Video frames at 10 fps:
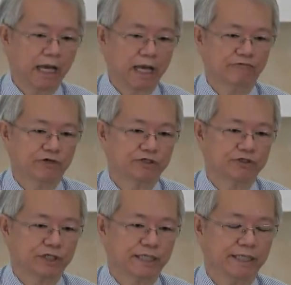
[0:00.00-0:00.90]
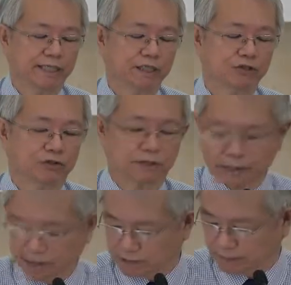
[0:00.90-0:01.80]
every three to
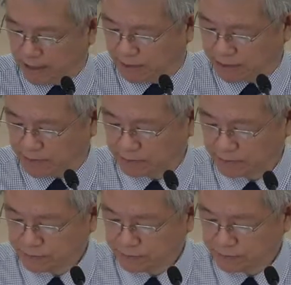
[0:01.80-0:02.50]
six months.